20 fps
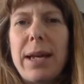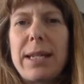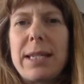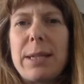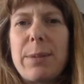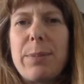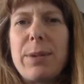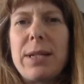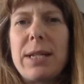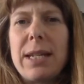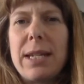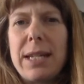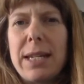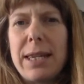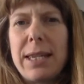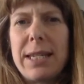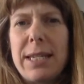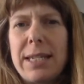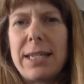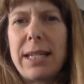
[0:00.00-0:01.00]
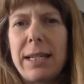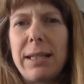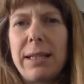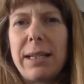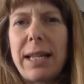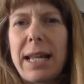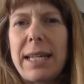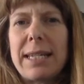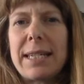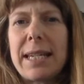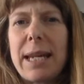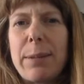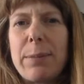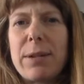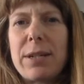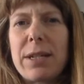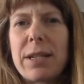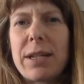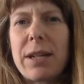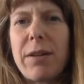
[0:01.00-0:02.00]
exhibited at the Sill
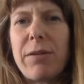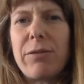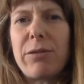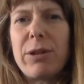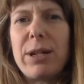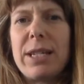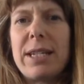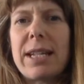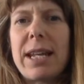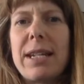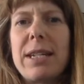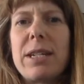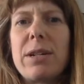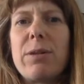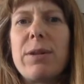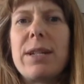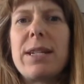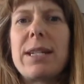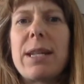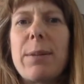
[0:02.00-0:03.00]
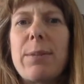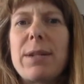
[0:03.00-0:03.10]
Landscape Discovery Centre in